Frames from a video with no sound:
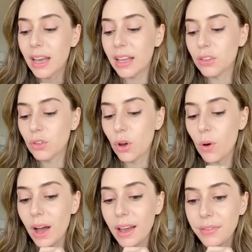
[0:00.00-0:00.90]
And
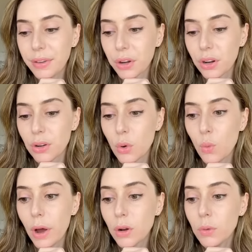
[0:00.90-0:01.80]
so I figured,
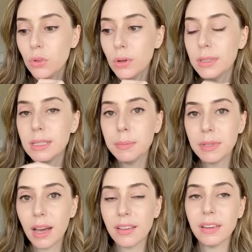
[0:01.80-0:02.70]
why don't we do a deep
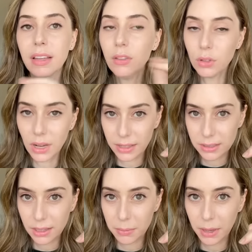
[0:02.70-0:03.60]
dive into
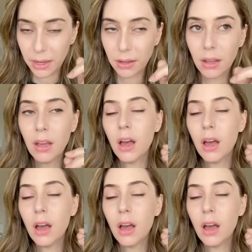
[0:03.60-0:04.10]
niacinamide,